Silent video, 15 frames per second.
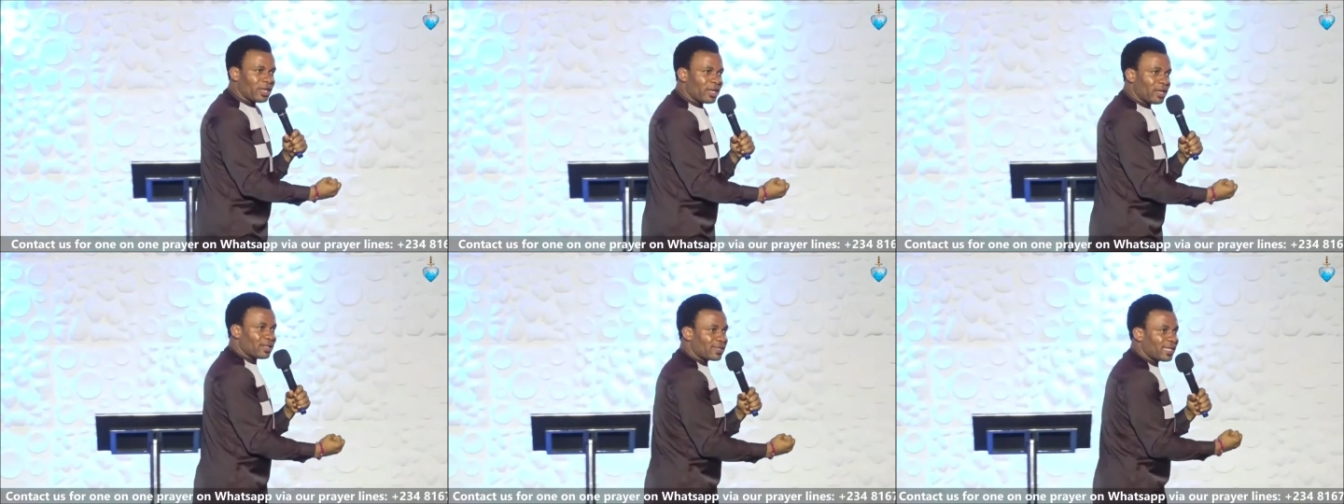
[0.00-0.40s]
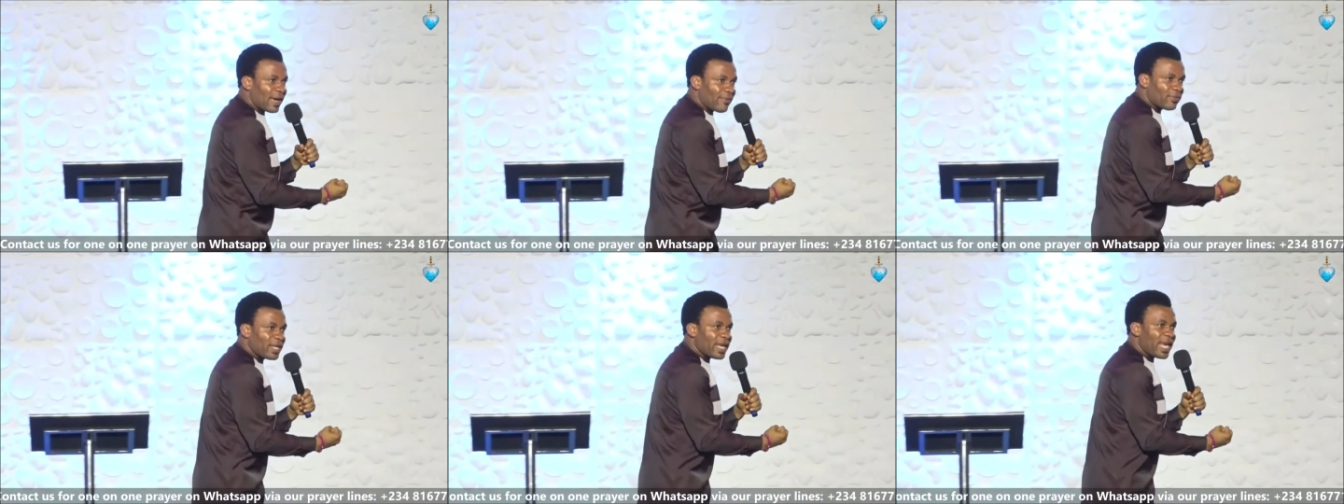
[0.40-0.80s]

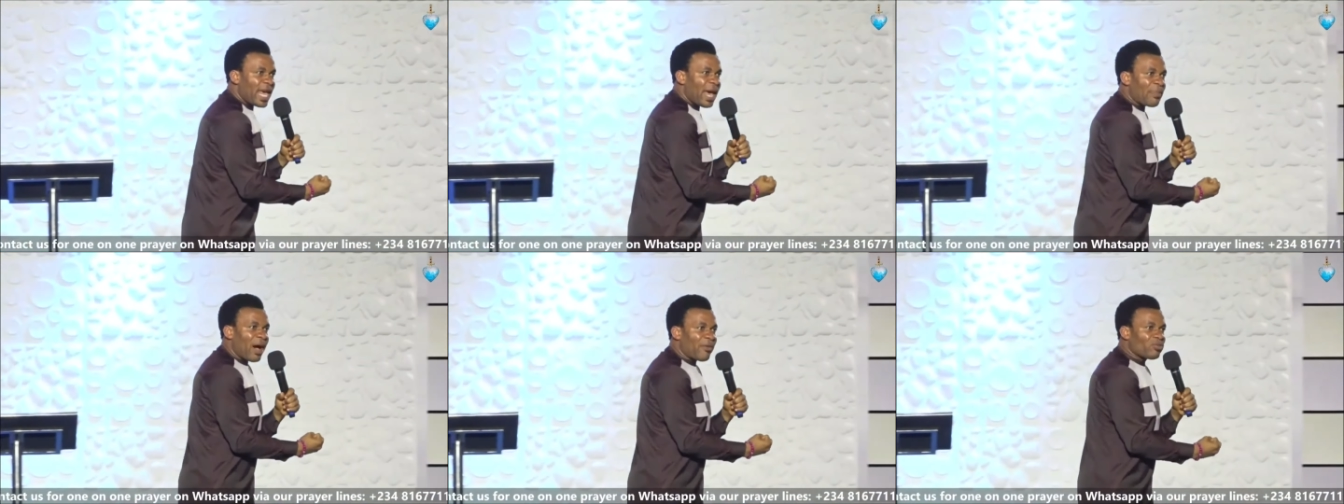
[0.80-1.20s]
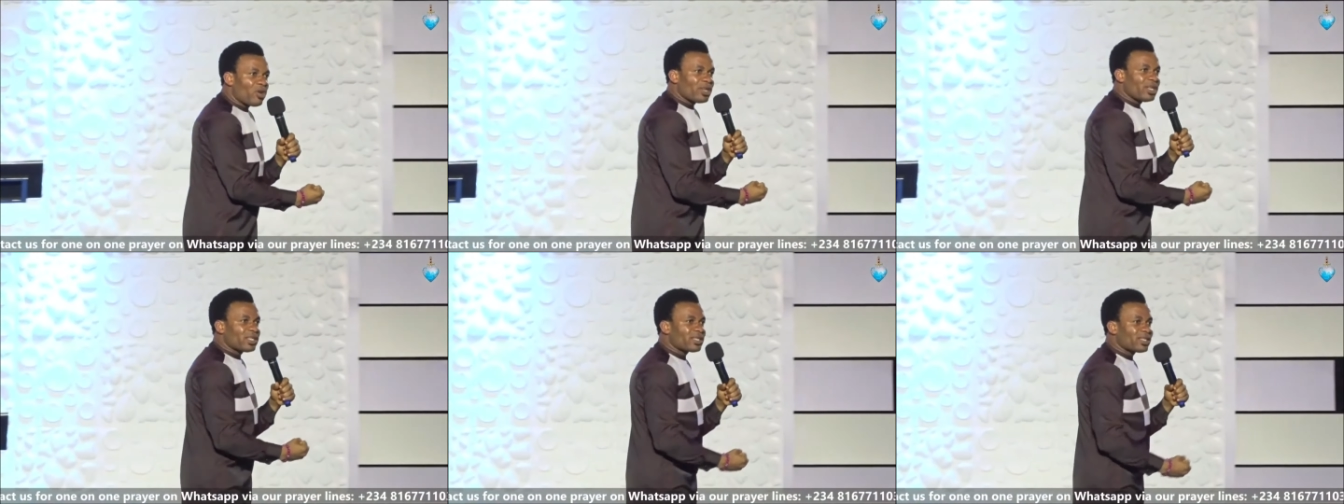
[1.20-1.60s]
7 a.m. I've not
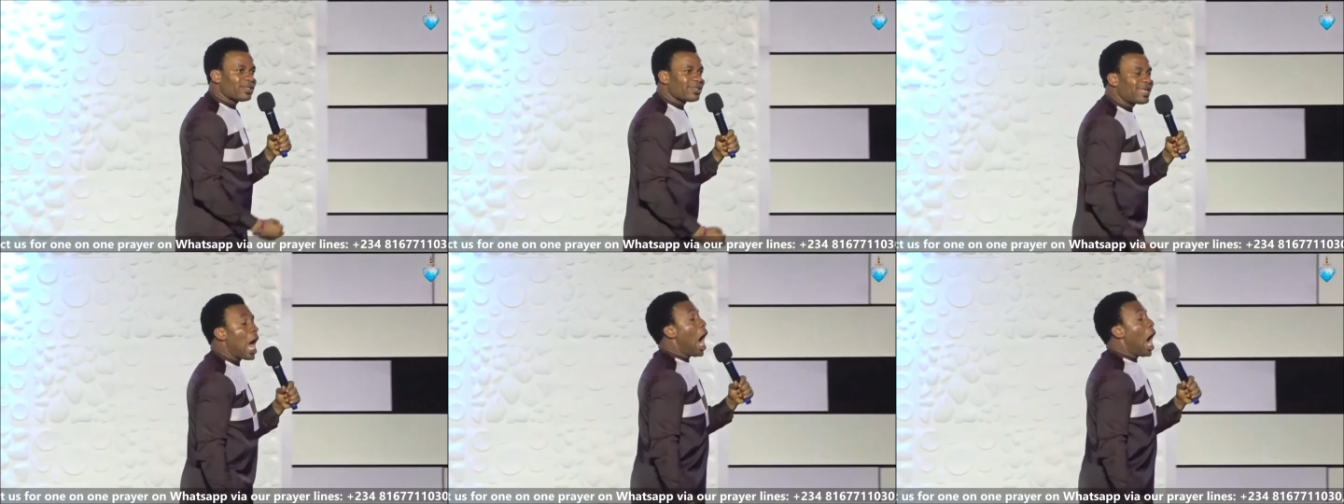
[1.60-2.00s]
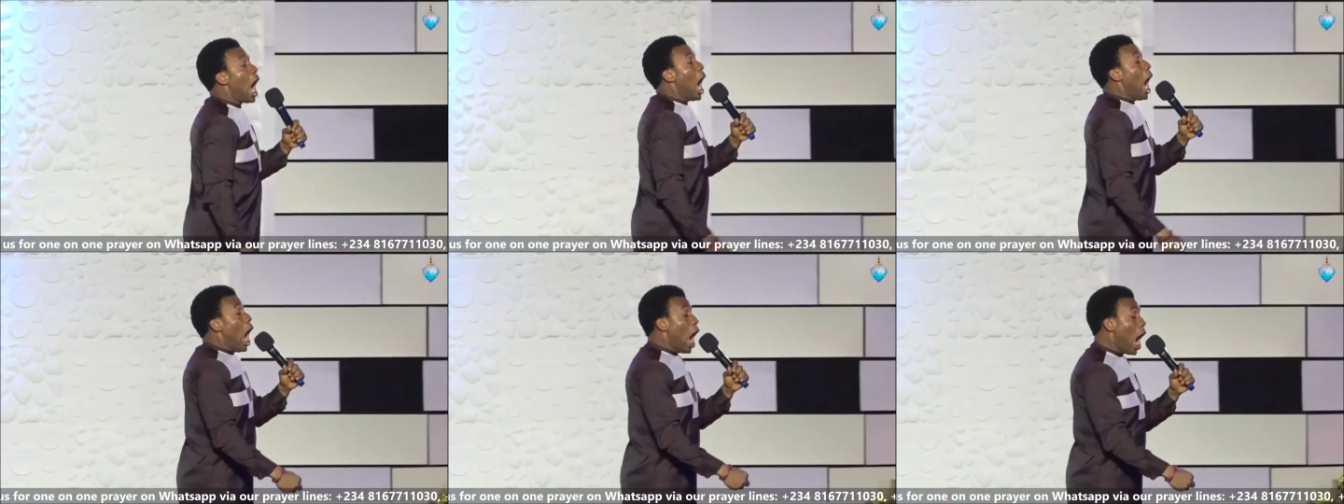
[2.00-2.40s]
eaten. Say,
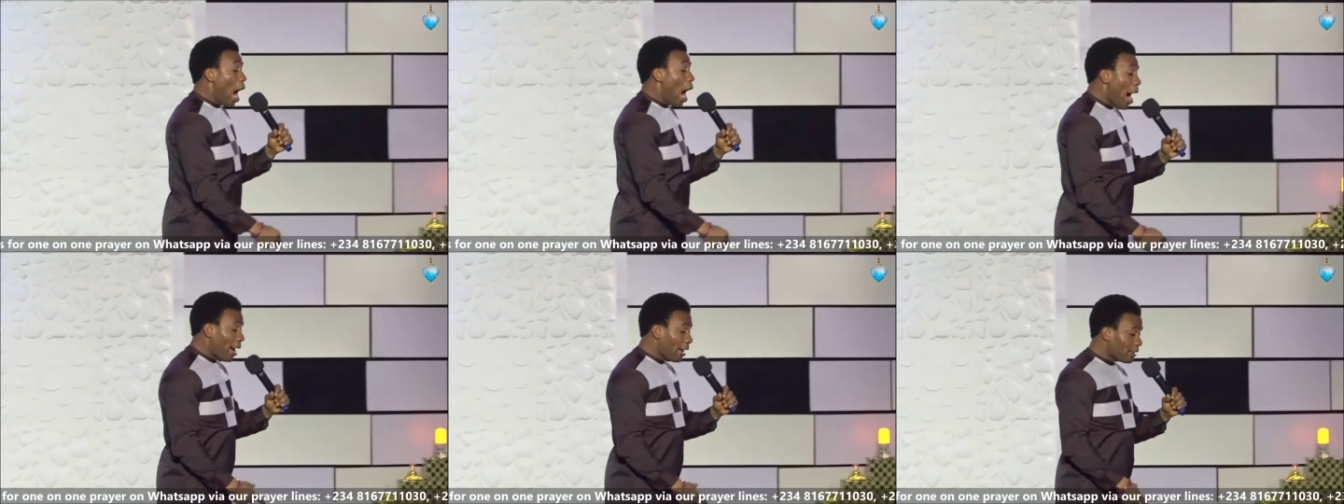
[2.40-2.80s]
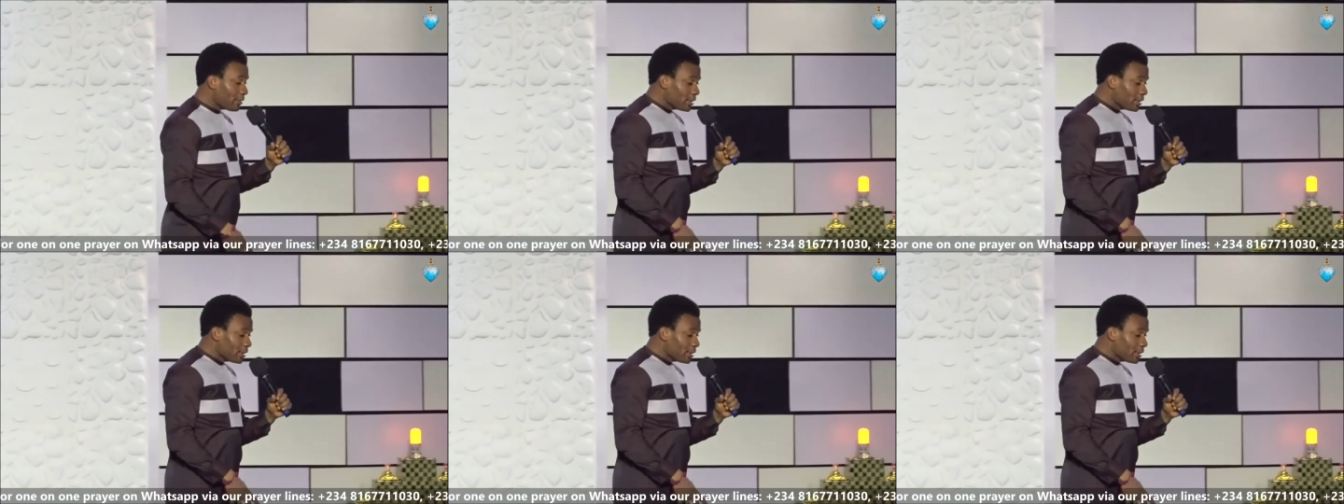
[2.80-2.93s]
oh,